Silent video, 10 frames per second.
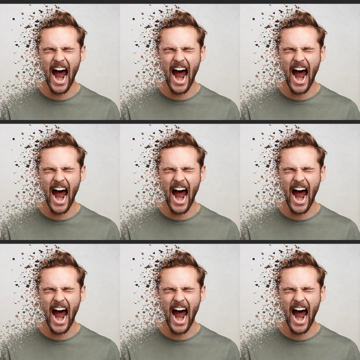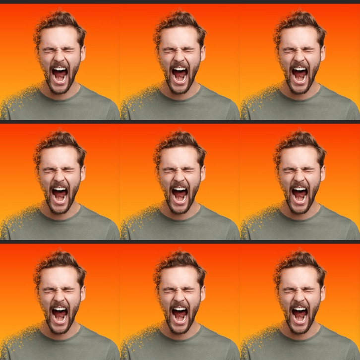
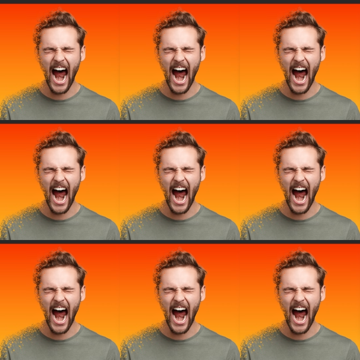(silence)